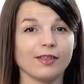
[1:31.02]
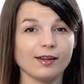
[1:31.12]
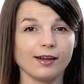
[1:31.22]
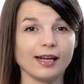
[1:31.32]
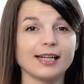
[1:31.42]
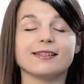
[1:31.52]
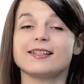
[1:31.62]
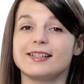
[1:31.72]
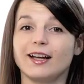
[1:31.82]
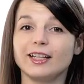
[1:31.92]
thinking is a
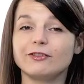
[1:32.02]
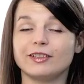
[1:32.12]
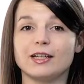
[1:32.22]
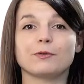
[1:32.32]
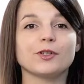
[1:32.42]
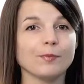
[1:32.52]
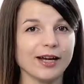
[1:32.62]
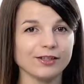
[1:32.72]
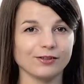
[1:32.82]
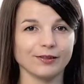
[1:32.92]
sign of language
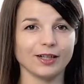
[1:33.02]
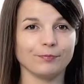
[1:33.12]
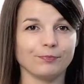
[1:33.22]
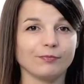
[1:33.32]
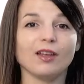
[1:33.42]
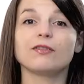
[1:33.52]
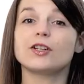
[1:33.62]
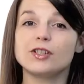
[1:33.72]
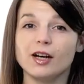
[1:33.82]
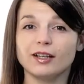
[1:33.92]
mastery. If you're
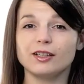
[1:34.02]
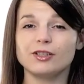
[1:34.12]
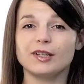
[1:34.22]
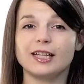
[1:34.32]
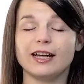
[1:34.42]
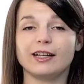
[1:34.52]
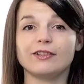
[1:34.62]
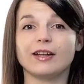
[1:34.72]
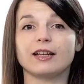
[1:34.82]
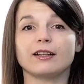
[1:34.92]
talking to a native
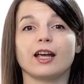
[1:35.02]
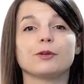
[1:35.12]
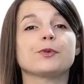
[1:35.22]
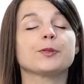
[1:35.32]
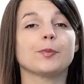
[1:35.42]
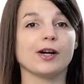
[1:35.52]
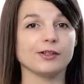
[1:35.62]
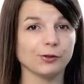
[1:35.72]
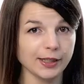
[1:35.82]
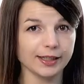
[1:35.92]
and can respond
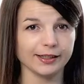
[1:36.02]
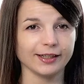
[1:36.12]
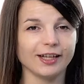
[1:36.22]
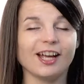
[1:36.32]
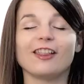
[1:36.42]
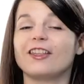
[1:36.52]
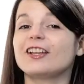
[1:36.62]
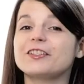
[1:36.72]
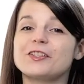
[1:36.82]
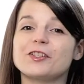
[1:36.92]
quickly, they'll
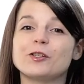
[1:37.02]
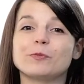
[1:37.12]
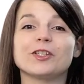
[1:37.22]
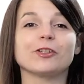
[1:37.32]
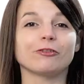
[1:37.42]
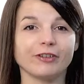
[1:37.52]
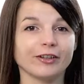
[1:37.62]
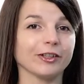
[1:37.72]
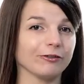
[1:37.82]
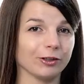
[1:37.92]
assume that you're
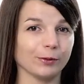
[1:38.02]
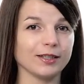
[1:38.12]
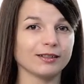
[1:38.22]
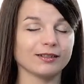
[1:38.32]
fairly fluent.